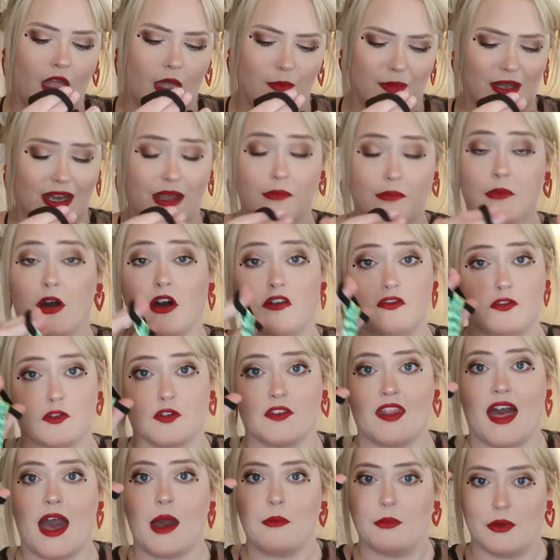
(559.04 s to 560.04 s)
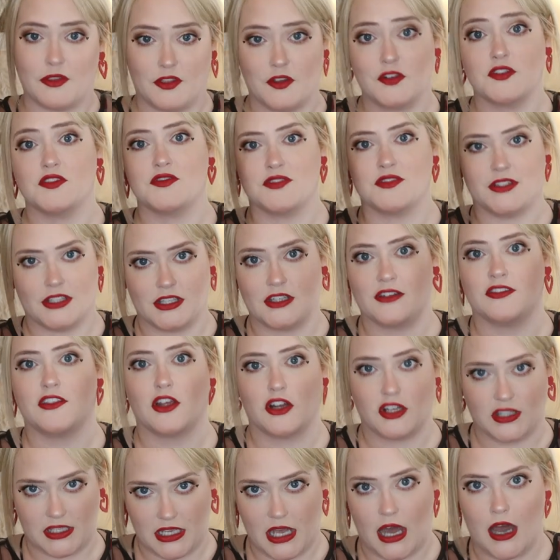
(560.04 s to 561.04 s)
I mean, I'm all for that, but
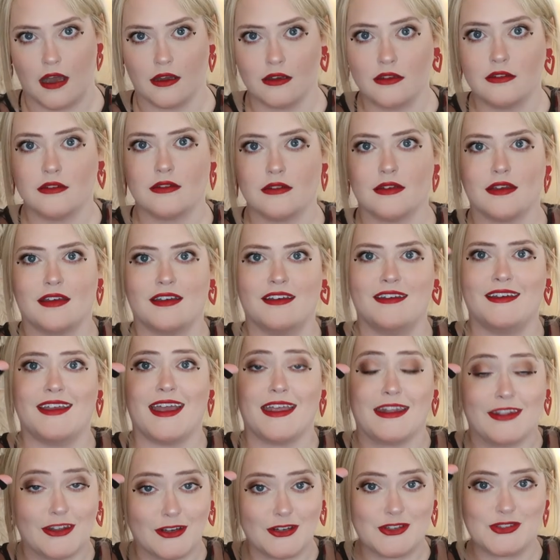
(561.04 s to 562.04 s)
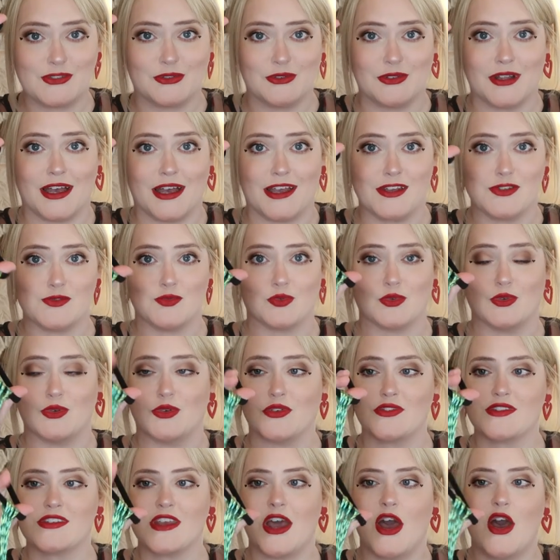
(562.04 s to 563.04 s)
they're young and their school has
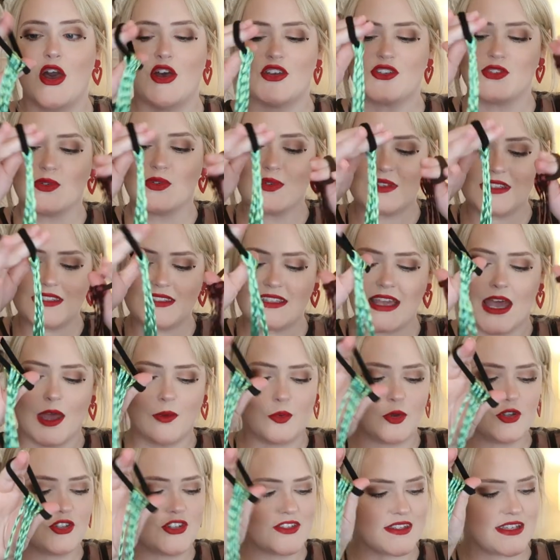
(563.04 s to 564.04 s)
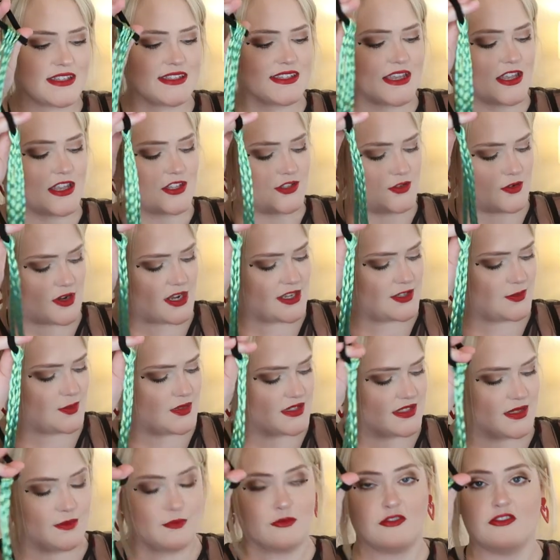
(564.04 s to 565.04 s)
rules. So instead, we'll just accessorize
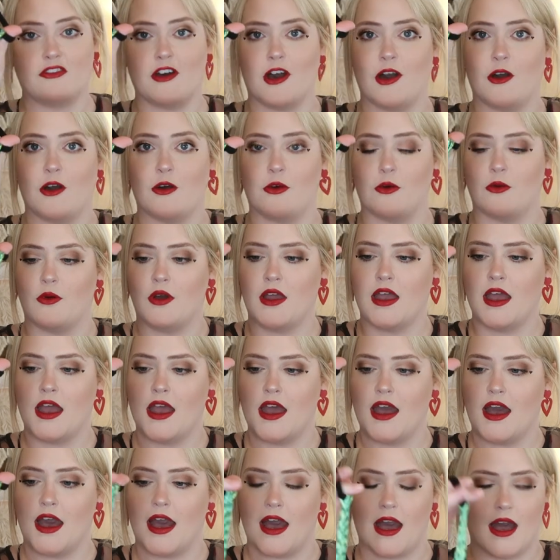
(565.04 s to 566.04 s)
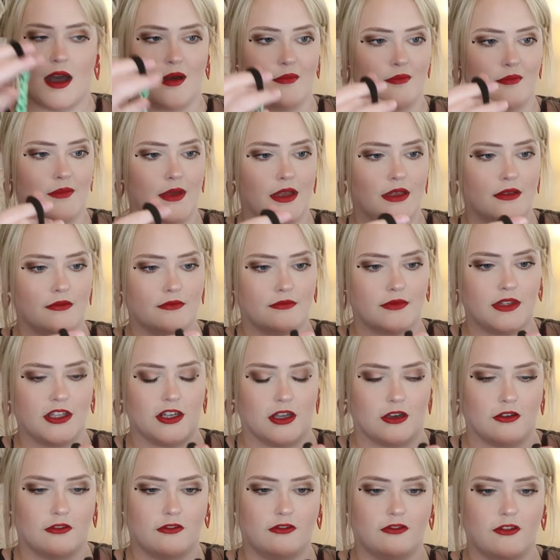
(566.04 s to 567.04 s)
with some faux, you
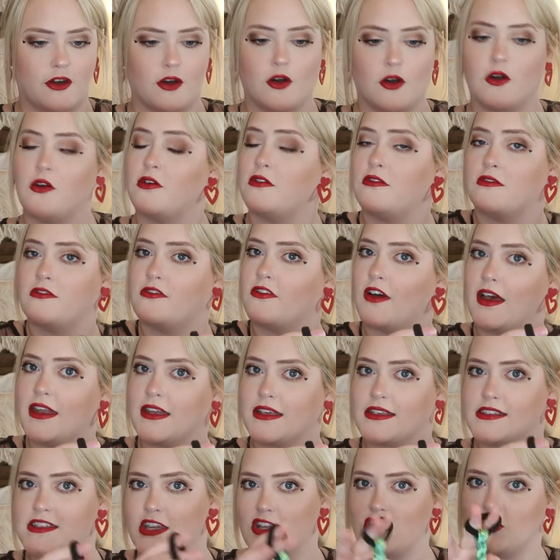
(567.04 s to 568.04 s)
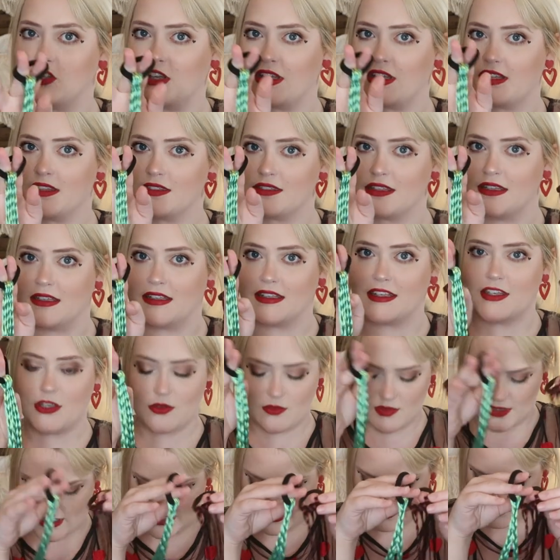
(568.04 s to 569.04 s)
know, faux fun extensions and
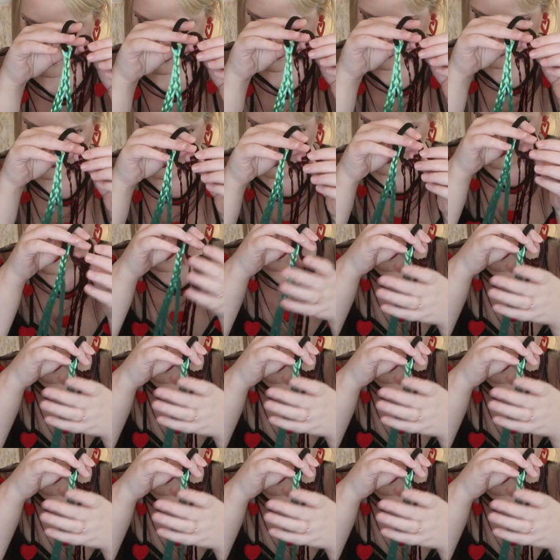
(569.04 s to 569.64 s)
cuteness. So